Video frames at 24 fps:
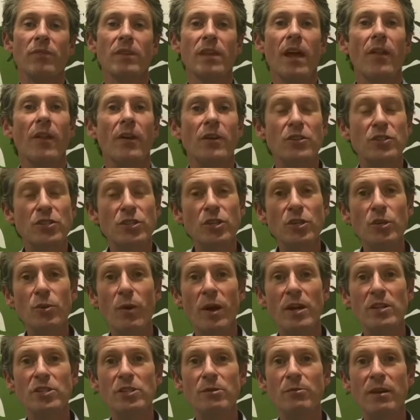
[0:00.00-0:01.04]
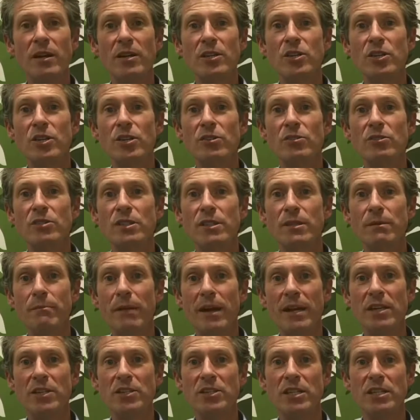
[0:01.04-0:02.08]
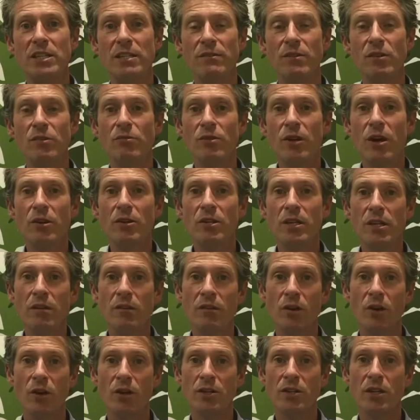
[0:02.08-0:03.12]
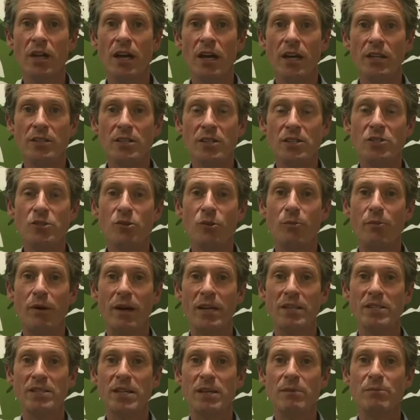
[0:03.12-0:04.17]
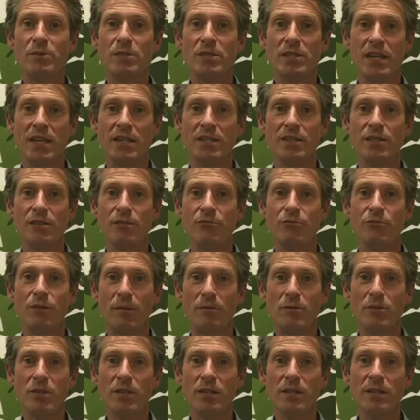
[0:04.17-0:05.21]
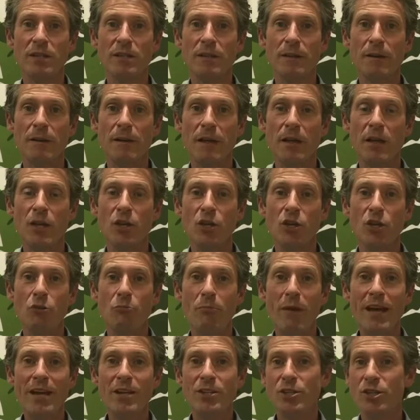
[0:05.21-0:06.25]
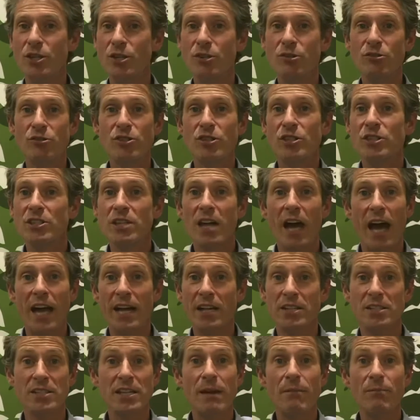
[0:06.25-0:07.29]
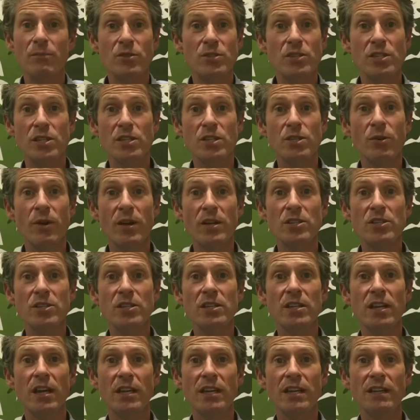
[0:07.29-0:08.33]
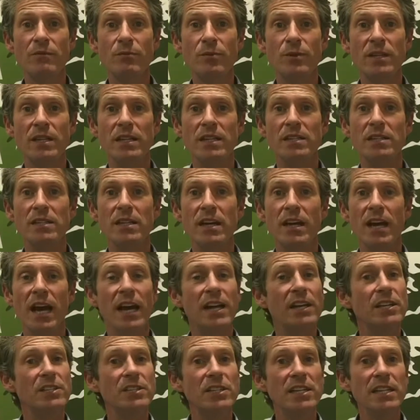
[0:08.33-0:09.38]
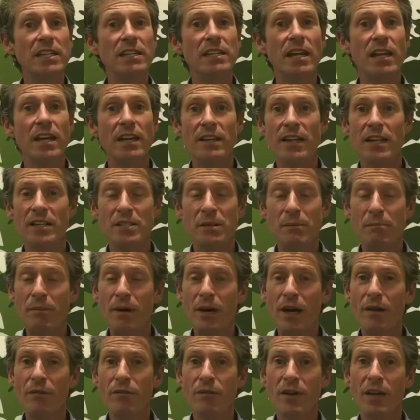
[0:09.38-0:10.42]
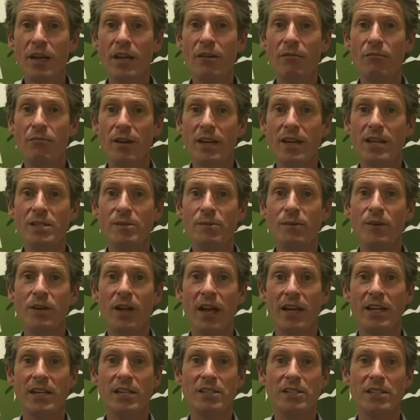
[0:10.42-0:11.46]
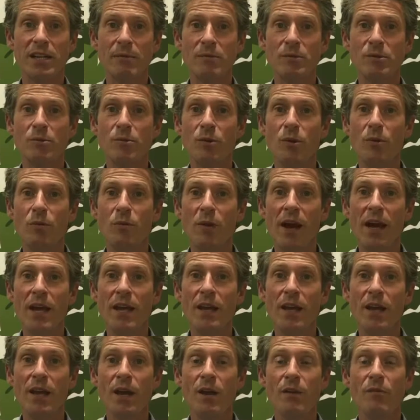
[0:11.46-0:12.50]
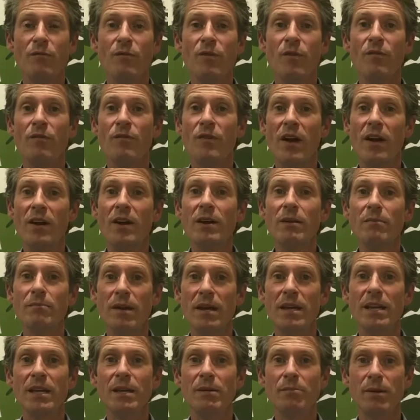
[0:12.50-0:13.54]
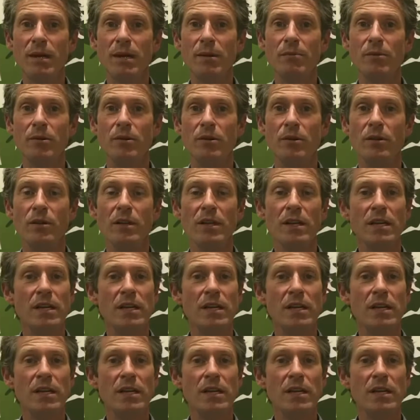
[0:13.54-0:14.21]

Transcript: Now there are 2 ways you might choose to manage it if you know that you've got a distal biceps tendon rupture. You may choose just to accept the situation and live with it, and indeed that's a perfectly reasonable and acceptable way for very many people.